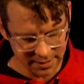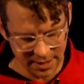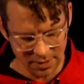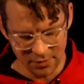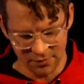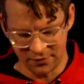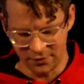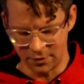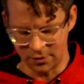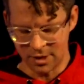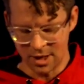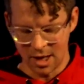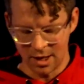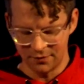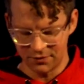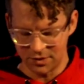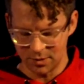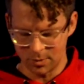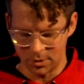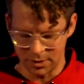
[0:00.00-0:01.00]
they would feel
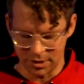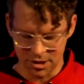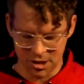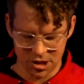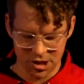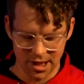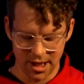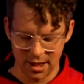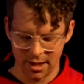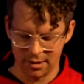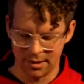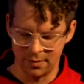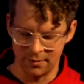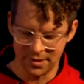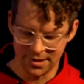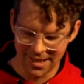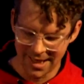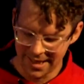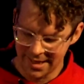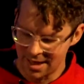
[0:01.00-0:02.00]
comfortable to share. They would
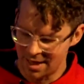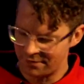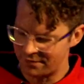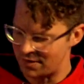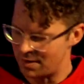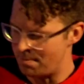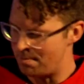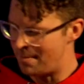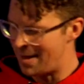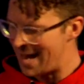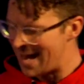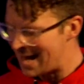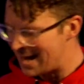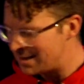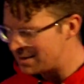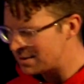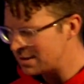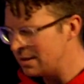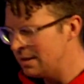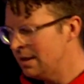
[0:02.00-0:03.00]
take off the
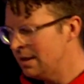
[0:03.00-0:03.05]
mask